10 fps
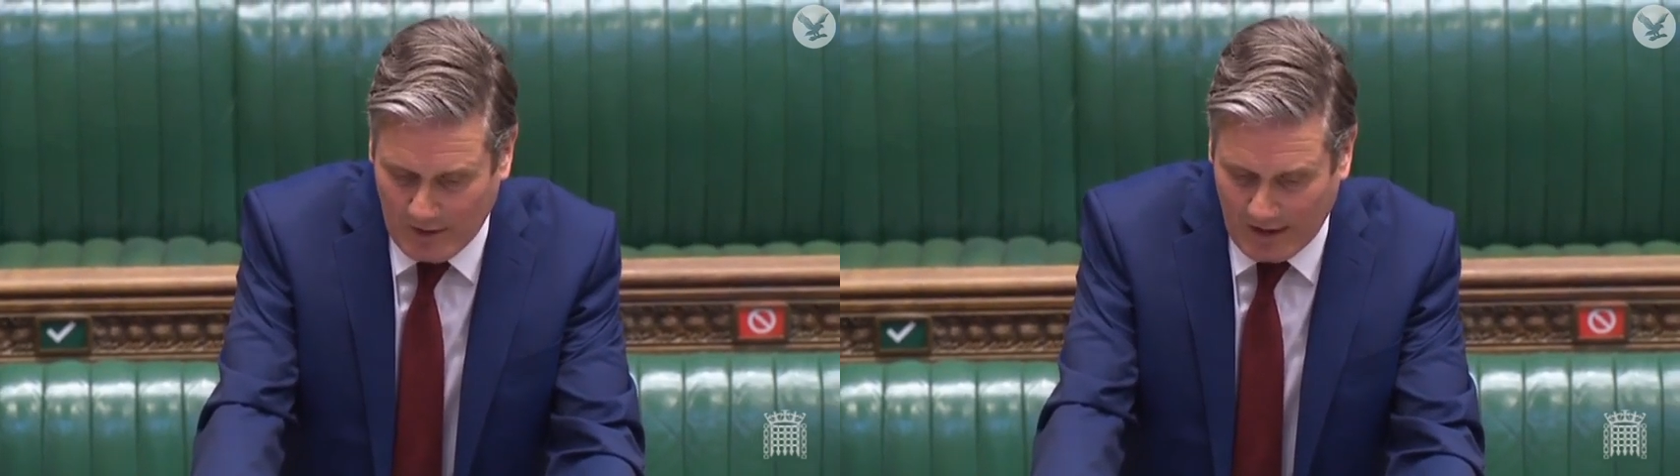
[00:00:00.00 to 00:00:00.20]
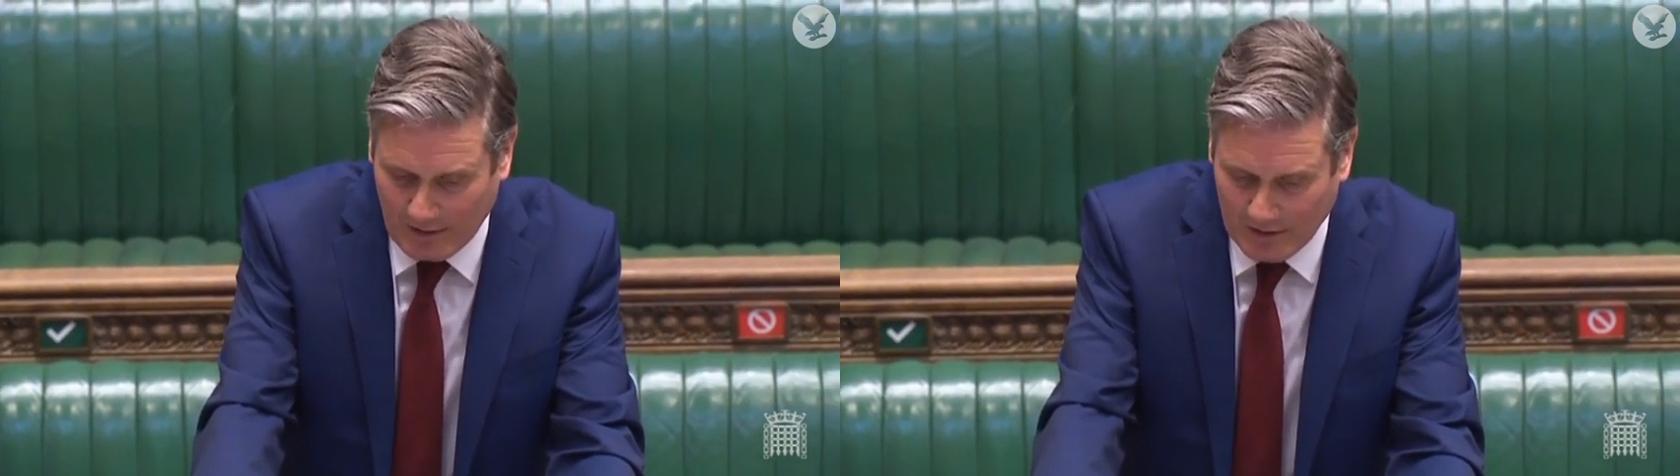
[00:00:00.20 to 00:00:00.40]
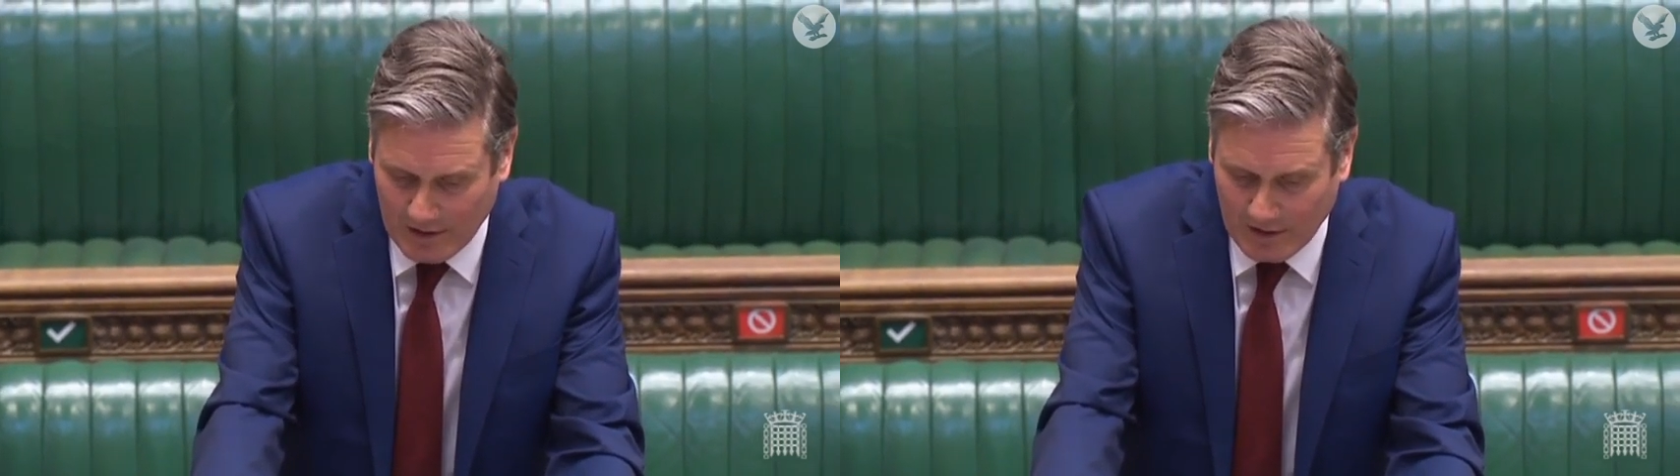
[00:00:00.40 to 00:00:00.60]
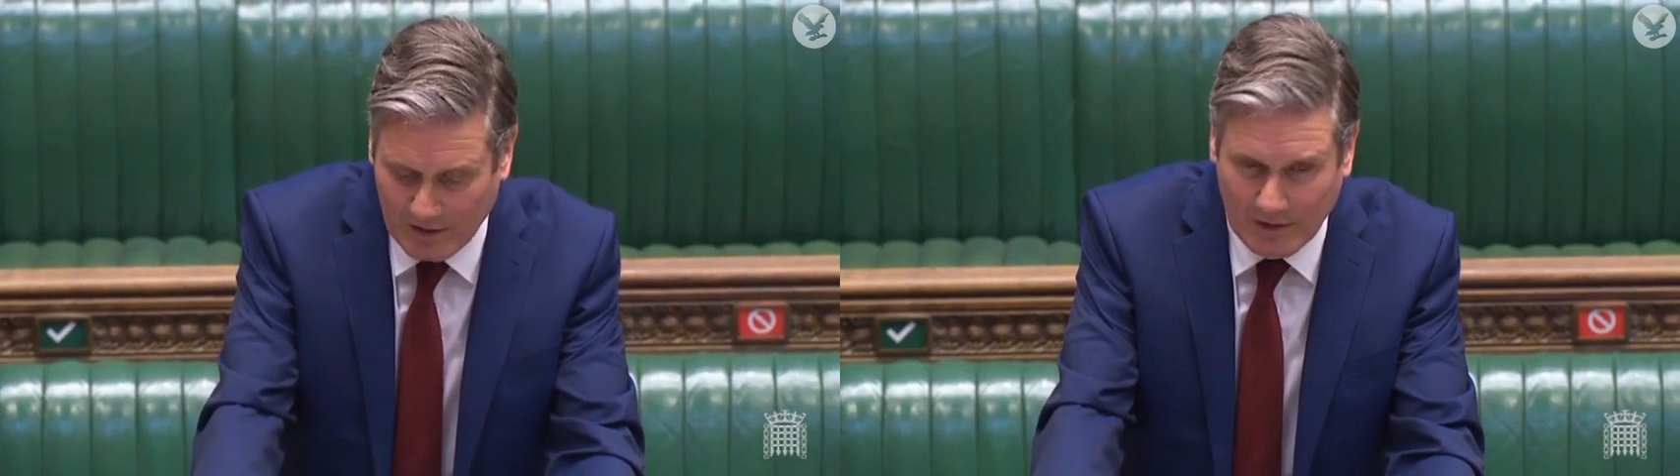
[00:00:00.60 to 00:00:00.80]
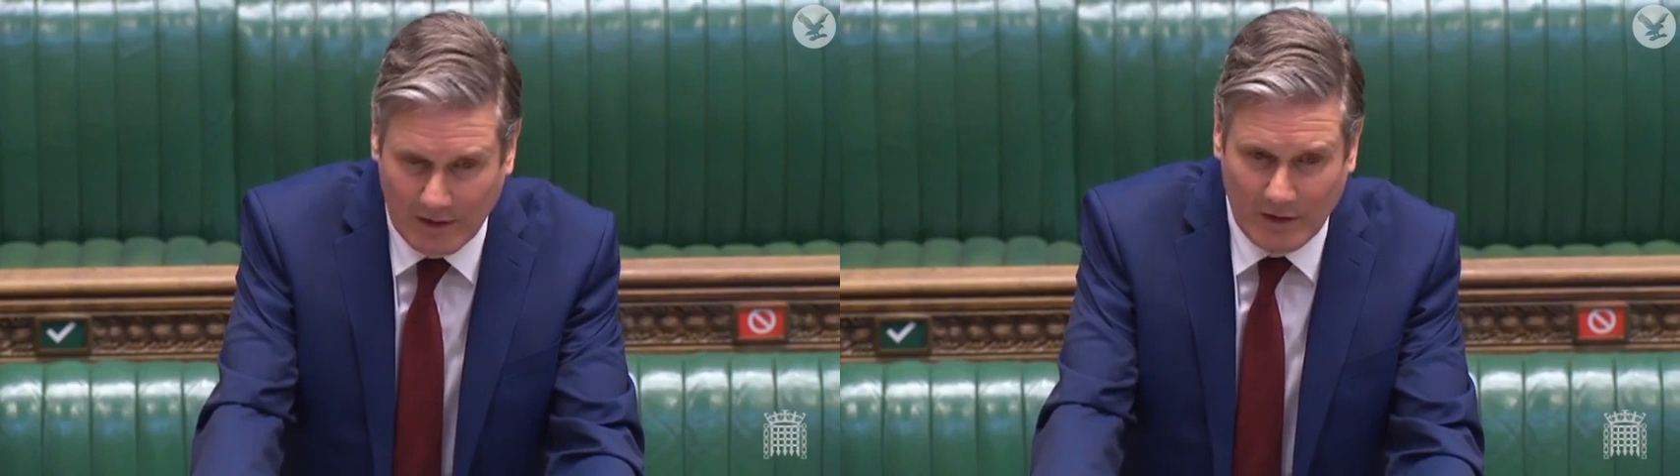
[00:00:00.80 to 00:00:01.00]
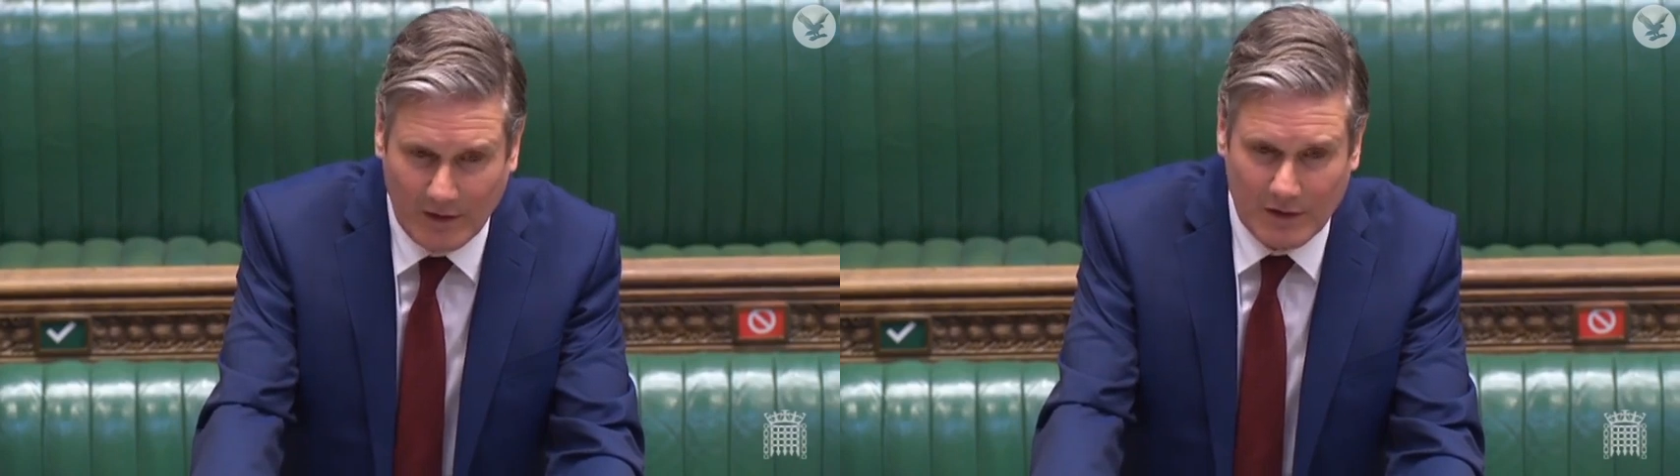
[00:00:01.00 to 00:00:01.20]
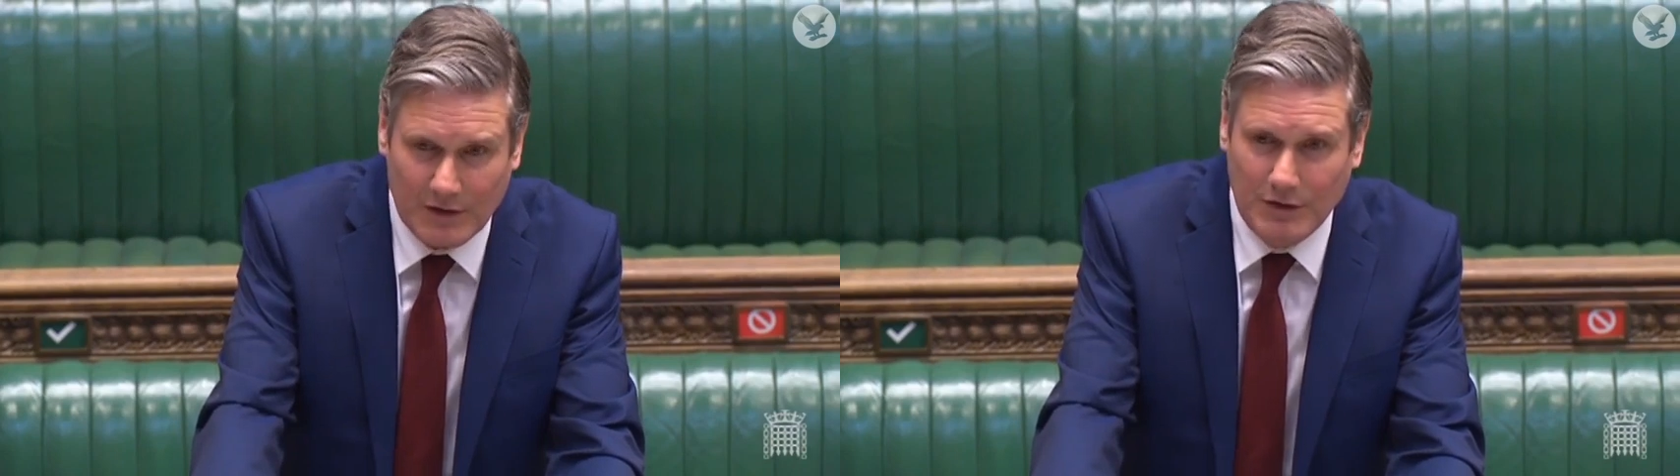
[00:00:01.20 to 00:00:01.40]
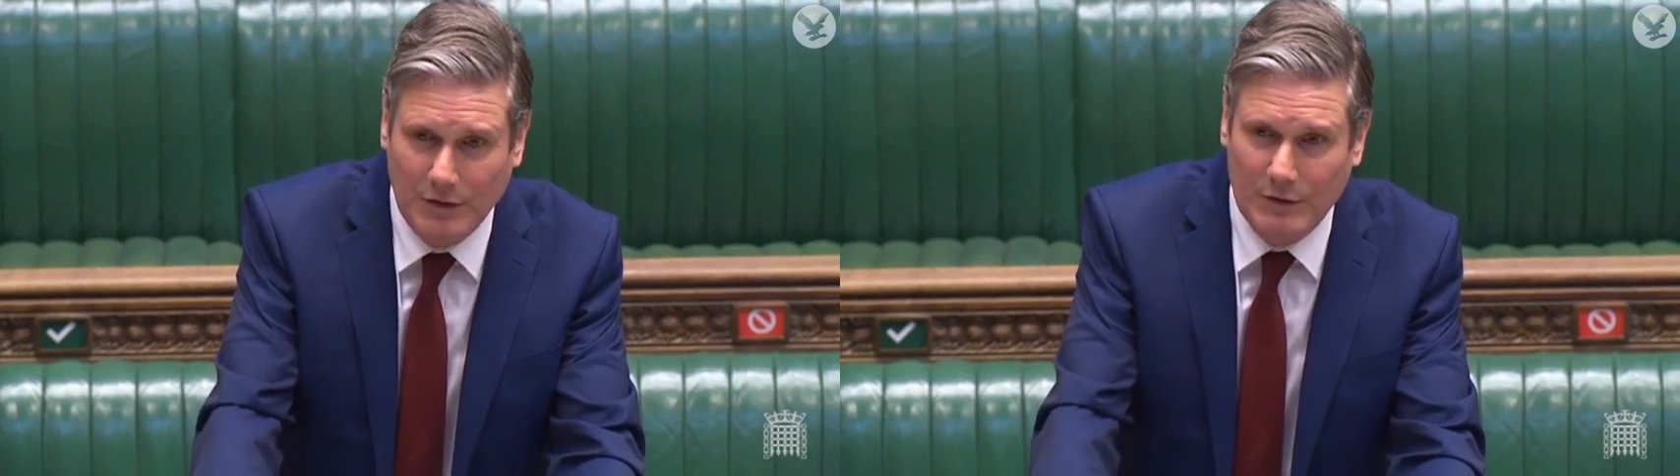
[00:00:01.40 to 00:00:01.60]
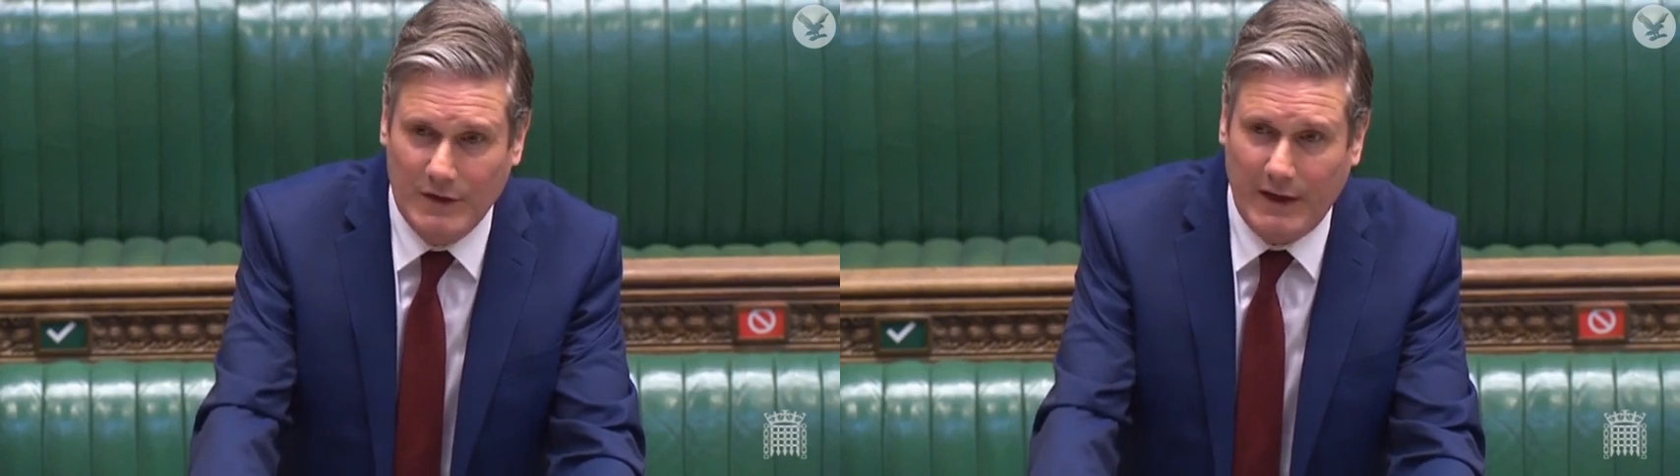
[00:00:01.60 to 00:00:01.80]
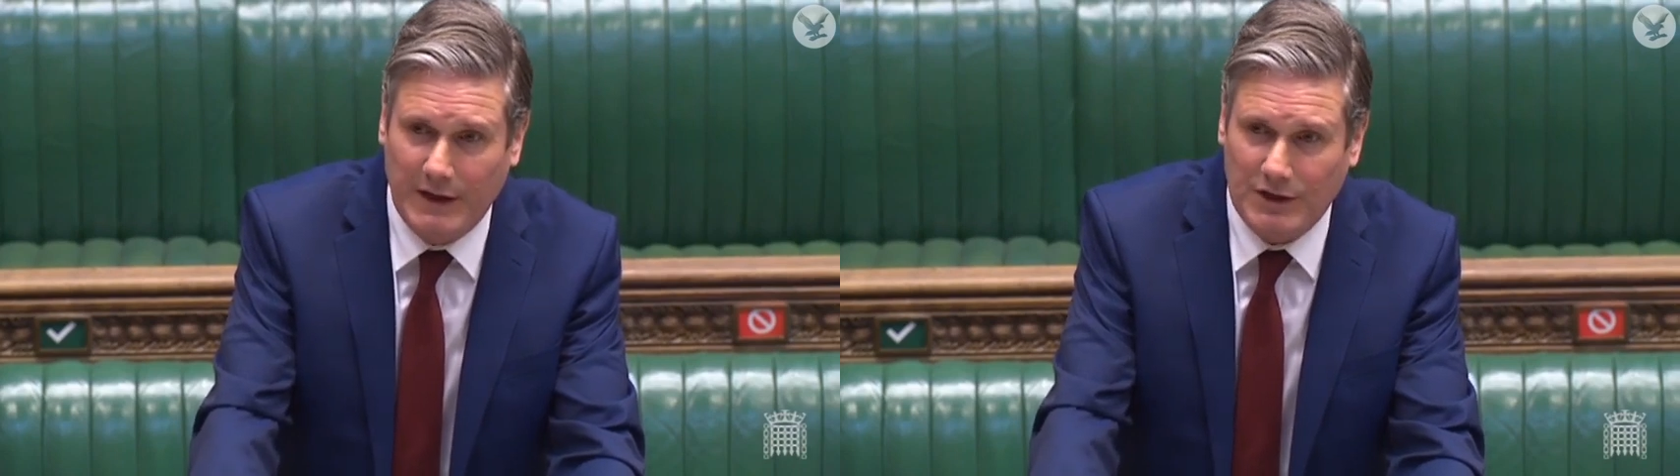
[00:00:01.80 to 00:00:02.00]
pounds to use the N